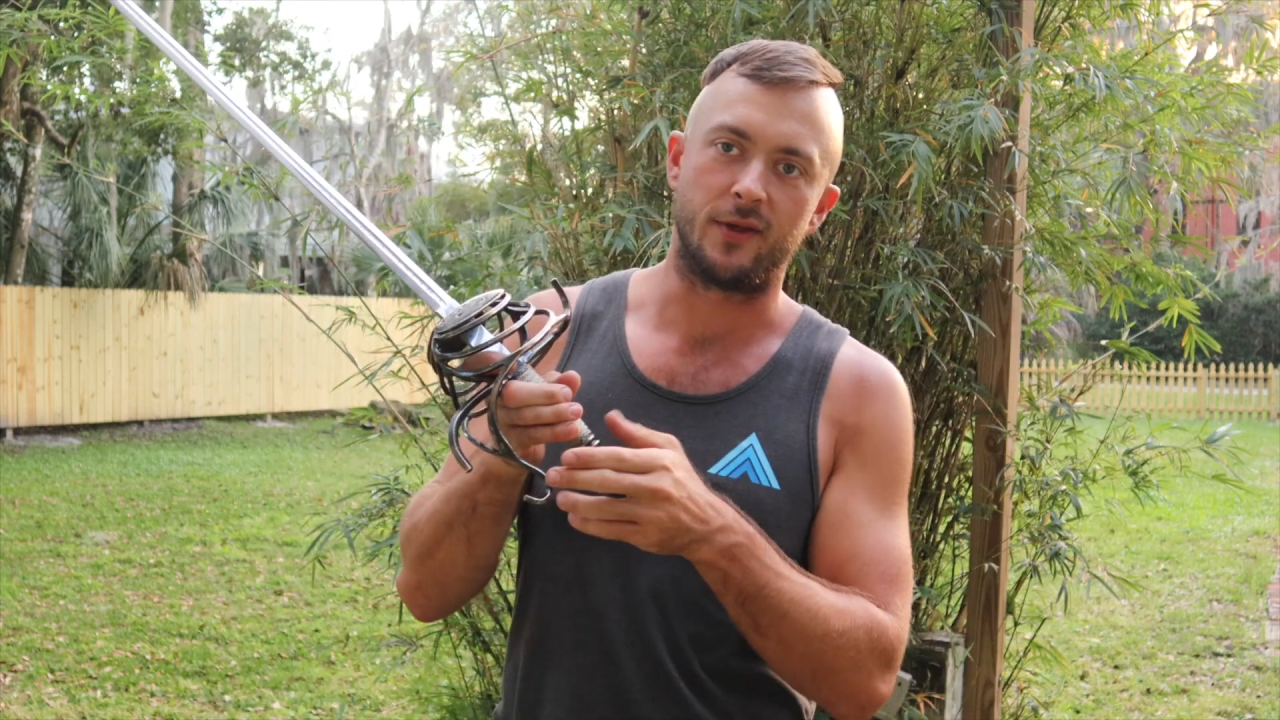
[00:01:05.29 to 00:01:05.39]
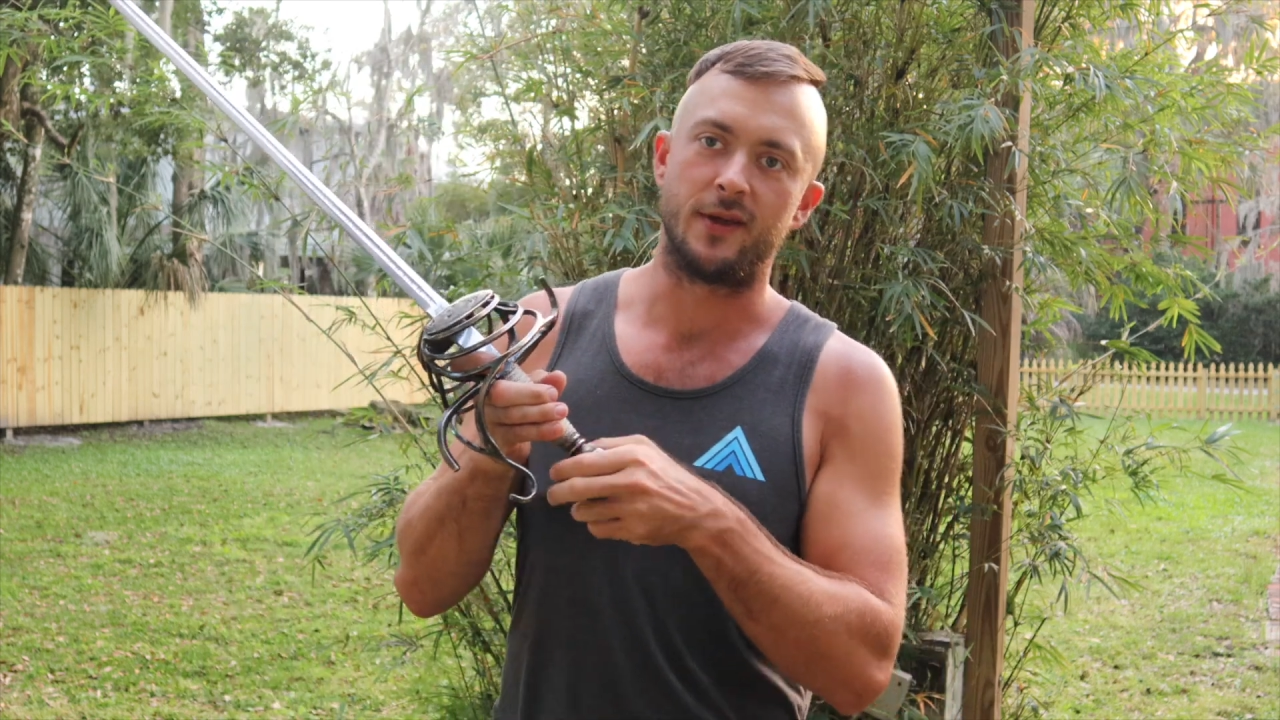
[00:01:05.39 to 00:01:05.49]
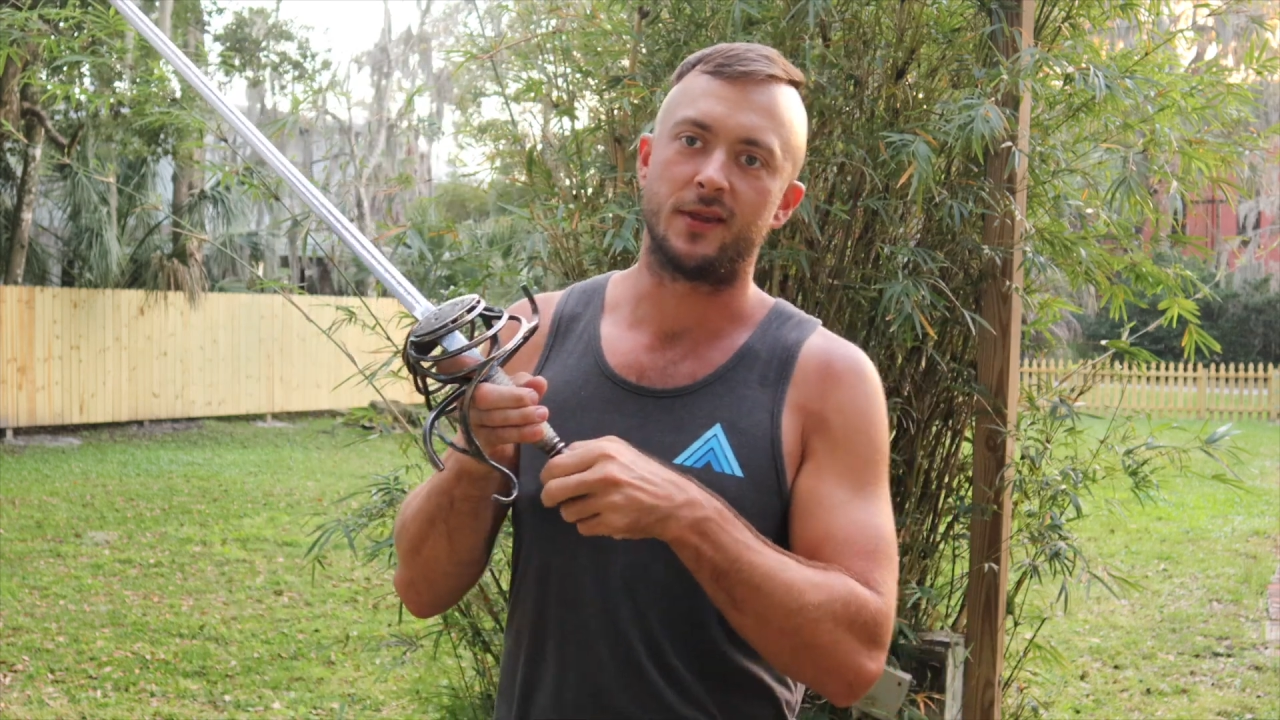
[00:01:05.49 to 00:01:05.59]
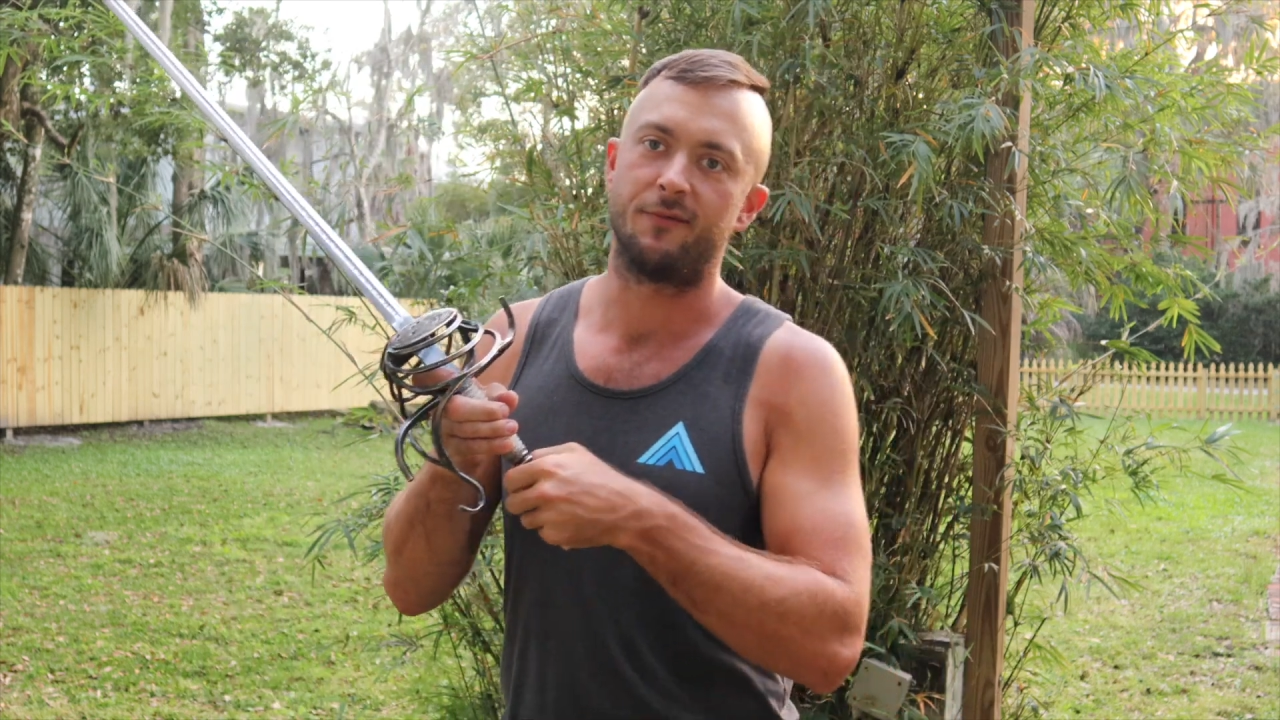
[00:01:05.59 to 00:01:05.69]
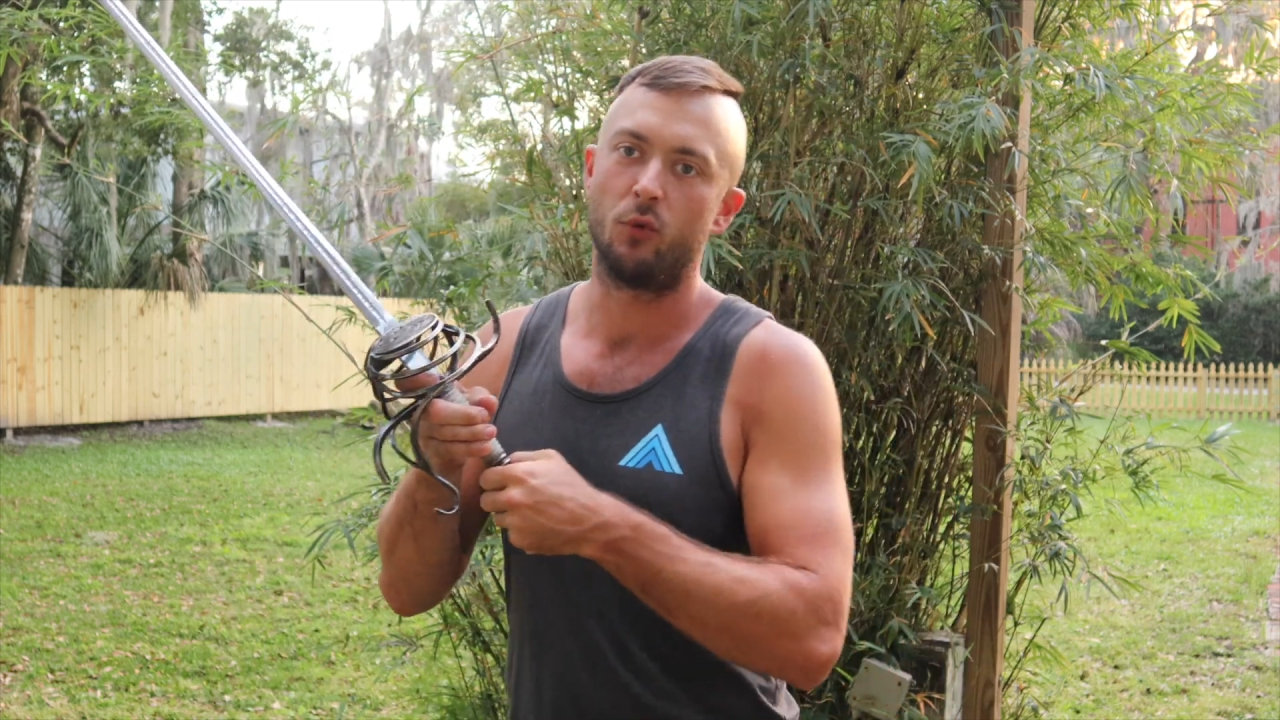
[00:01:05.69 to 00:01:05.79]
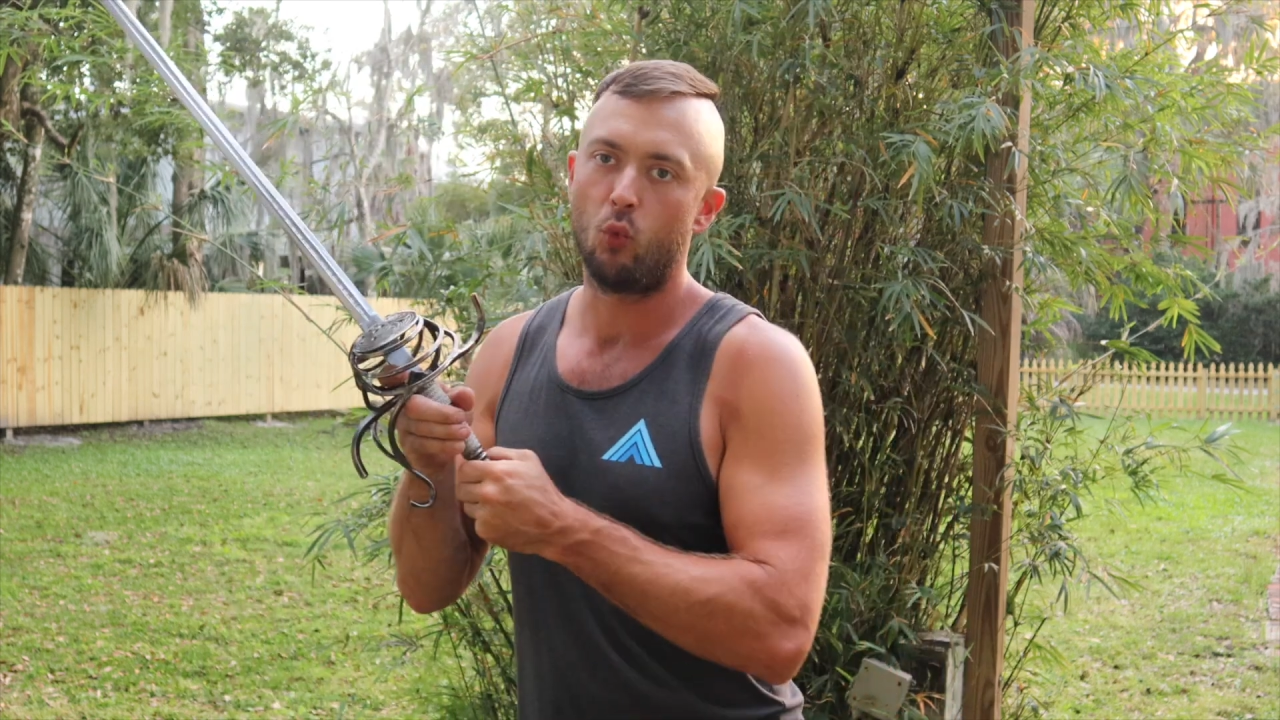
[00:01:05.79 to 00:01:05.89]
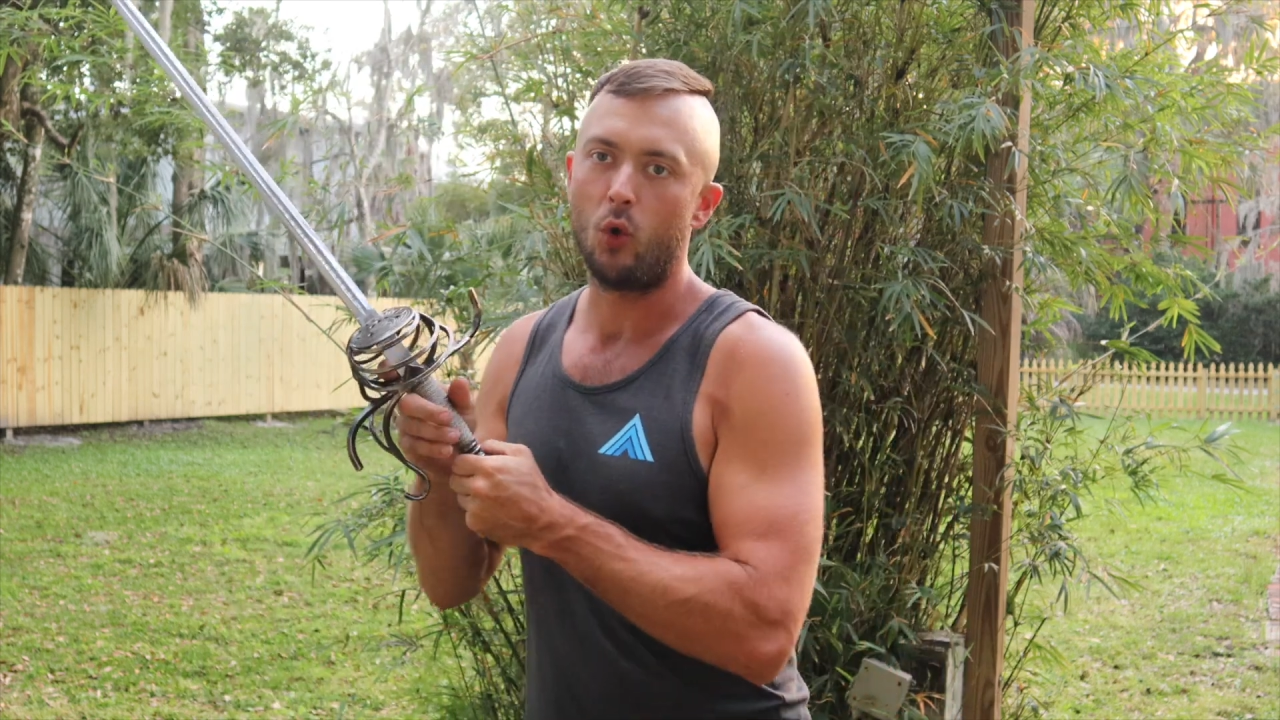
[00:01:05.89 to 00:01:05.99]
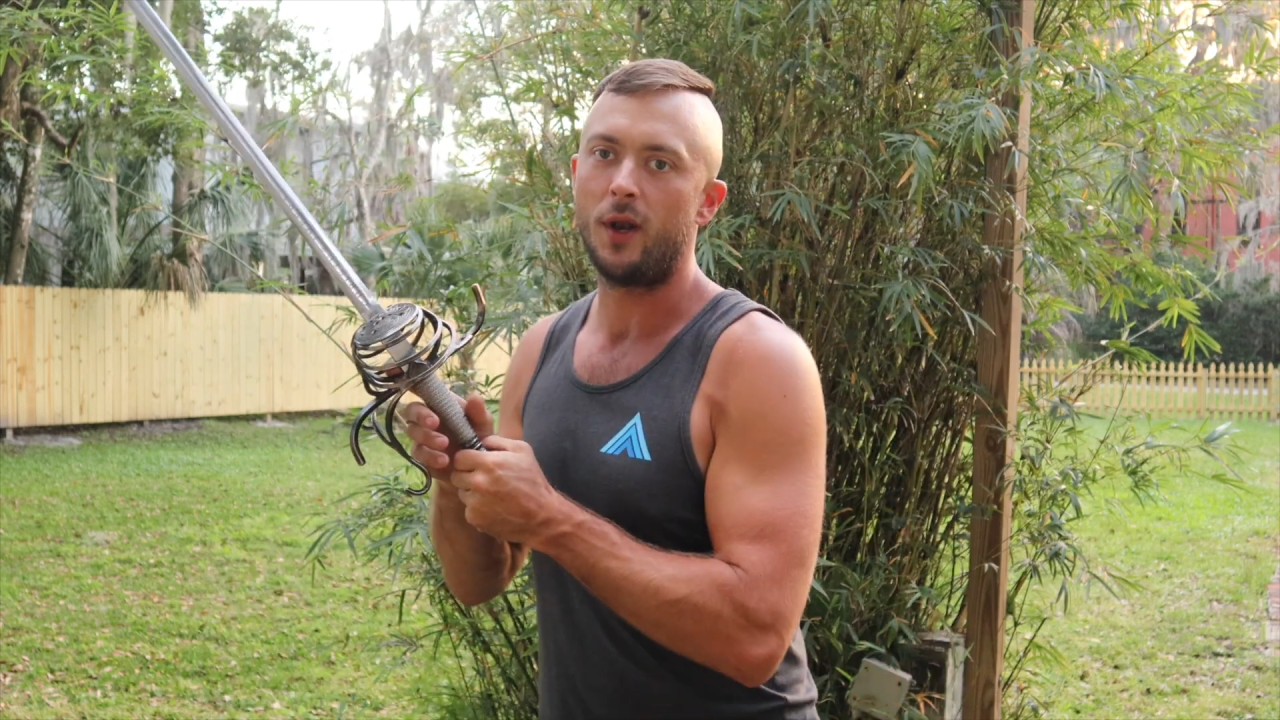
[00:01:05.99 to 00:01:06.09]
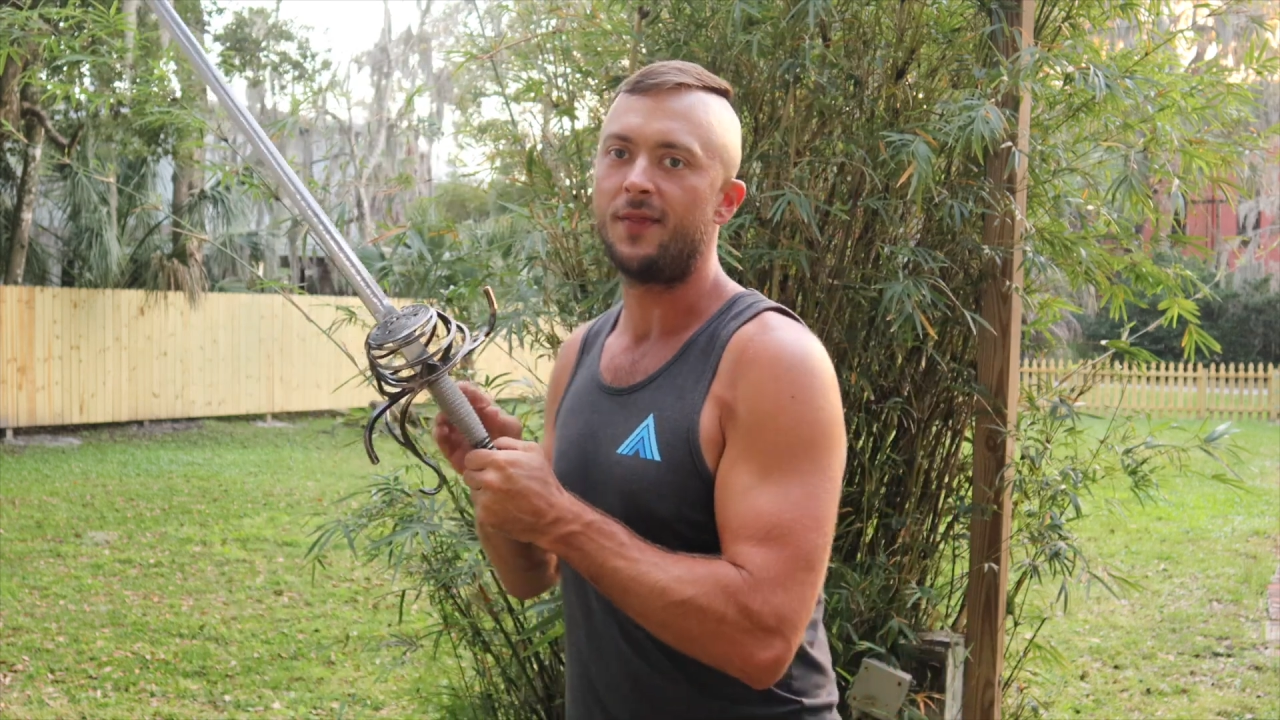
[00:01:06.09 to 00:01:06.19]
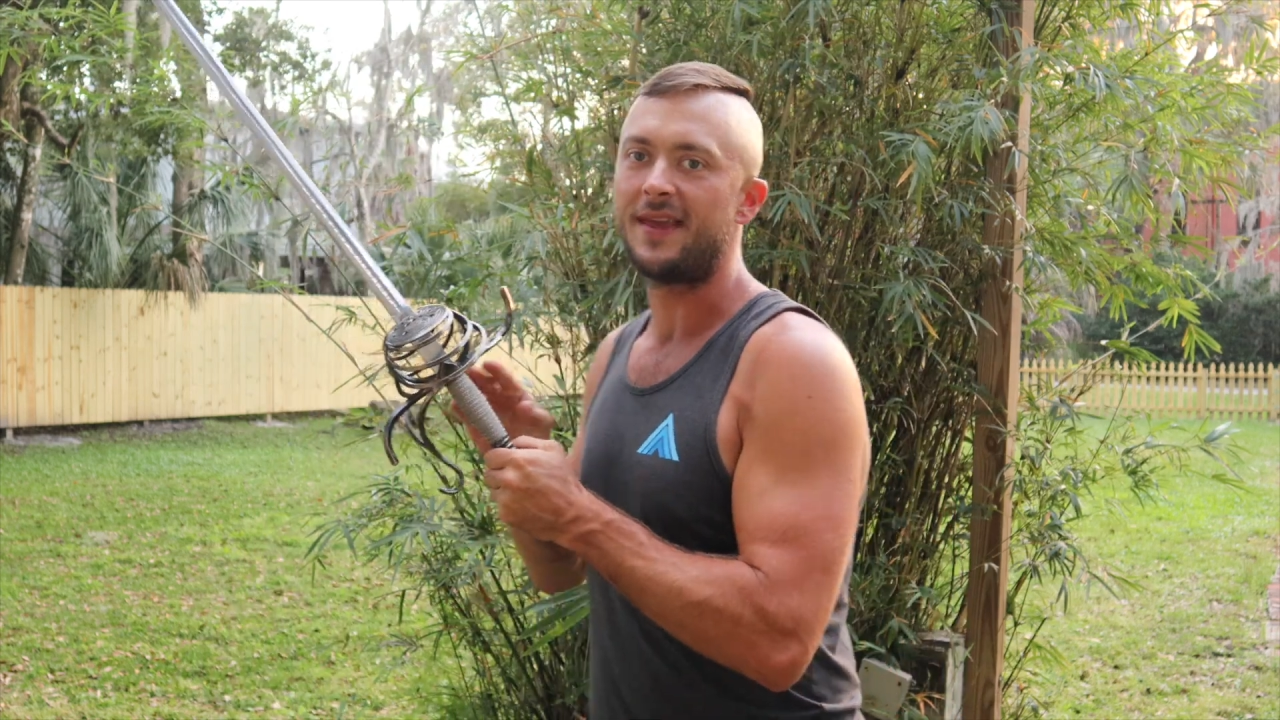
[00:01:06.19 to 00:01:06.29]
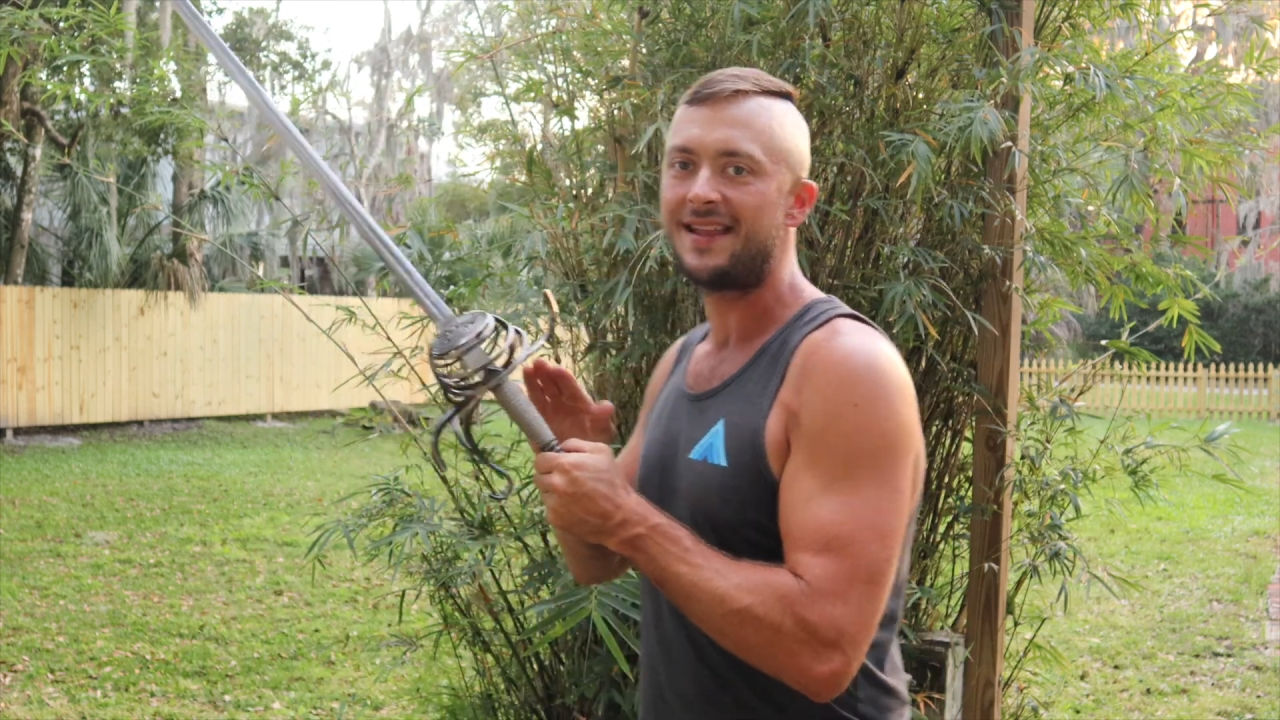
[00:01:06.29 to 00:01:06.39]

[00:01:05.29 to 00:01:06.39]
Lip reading: this if the wood on the